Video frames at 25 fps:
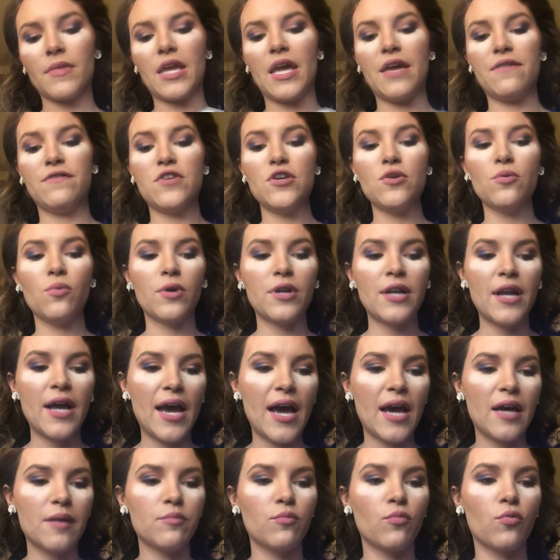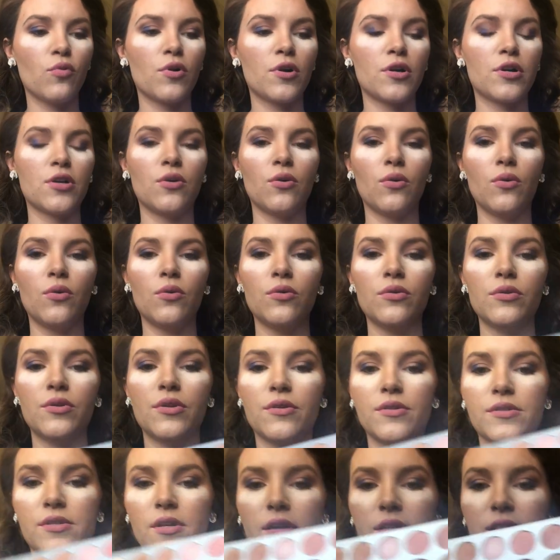If you want to add more gold,
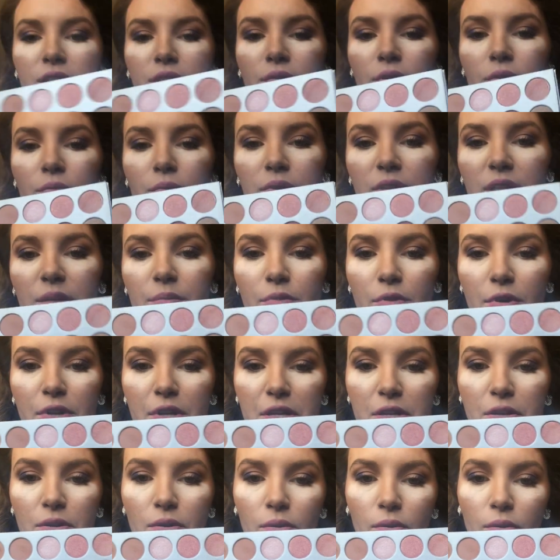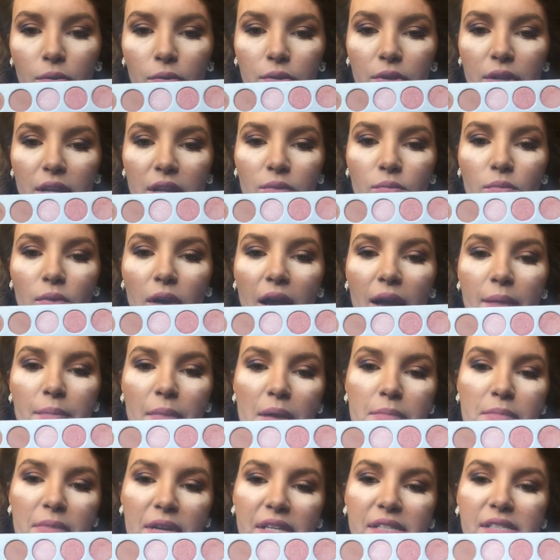there's also a really pretty gold, and I
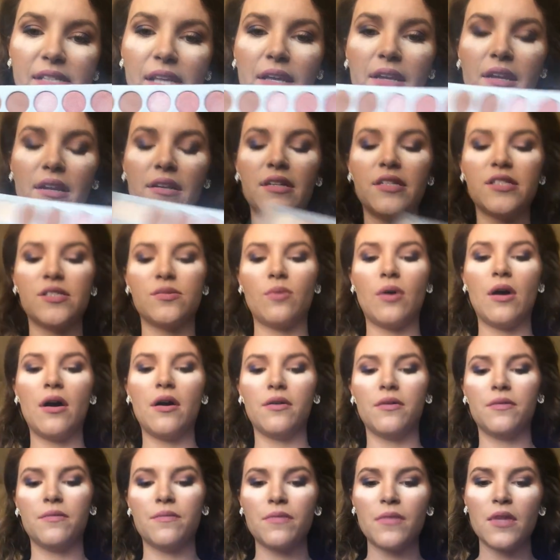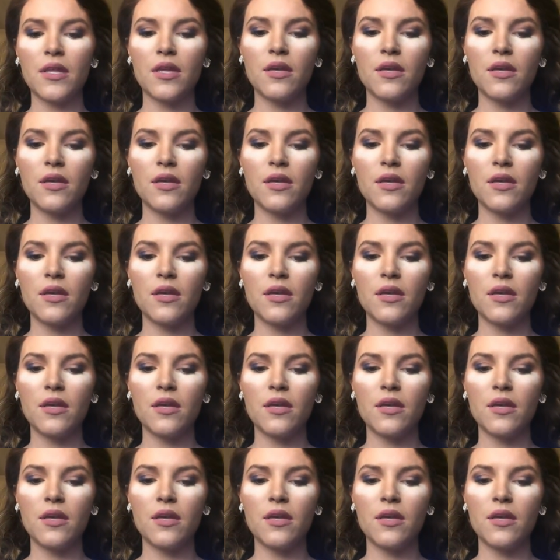might mix that in as well.